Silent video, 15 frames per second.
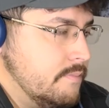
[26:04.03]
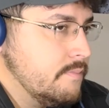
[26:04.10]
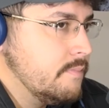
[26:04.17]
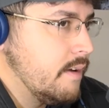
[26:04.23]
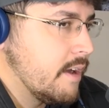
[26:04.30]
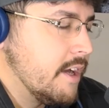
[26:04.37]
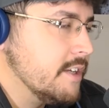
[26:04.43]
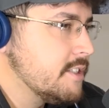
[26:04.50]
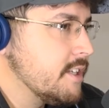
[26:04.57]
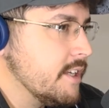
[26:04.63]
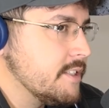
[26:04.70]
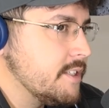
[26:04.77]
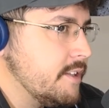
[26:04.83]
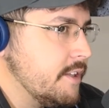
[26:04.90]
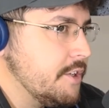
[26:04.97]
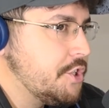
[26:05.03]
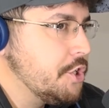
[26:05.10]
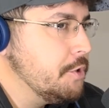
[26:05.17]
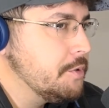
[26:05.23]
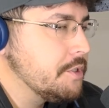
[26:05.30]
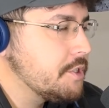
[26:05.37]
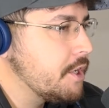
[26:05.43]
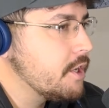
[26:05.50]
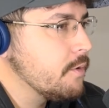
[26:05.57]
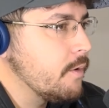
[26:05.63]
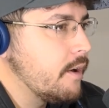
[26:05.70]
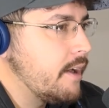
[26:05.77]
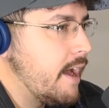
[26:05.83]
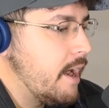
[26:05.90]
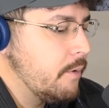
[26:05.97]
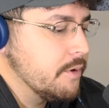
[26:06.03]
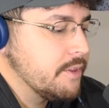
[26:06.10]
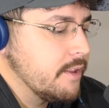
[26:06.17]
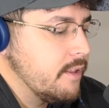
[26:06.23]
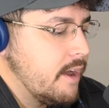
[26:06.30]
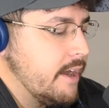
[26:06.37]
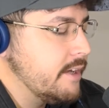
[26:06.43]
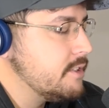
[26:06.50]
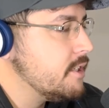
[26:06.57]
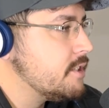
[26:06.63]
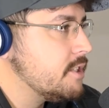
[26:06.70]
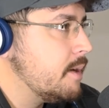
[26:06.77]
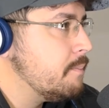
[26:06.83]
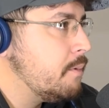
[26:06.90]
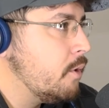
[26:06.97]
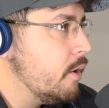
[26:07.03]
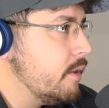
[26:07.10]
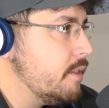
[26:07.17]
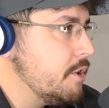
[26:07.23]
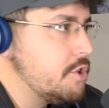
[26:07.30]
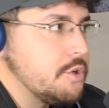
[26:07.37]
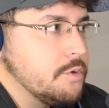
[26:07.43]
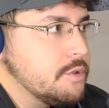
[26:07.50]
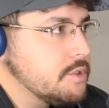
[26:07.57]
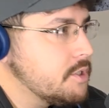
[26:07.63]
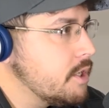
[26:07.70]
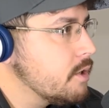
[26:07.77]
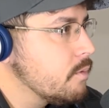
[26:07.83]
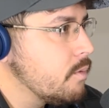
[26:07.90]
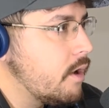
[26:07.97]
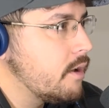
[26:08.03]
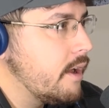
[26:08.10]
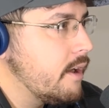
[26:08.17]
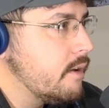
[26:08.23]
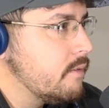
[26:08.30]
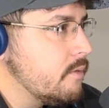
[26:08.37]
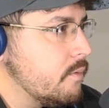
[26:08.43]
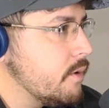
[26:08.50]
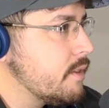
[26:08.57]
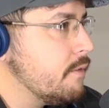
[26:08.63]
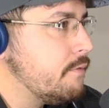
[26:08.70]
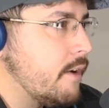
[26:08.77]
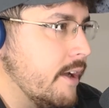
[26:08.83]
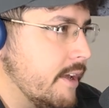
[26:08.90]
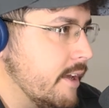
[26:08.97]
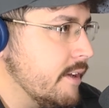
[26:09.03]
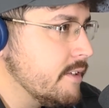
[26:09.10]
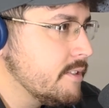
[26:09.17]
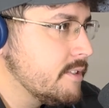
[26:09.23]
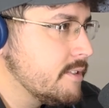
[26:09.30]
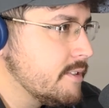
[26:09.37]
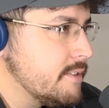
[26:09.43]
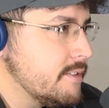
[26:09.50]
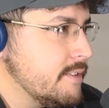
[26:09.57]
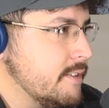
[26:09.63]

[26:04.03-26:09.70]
Because, listen, the juice is going to run out with the Lions at some point. The juice is going to run out with the Vikings.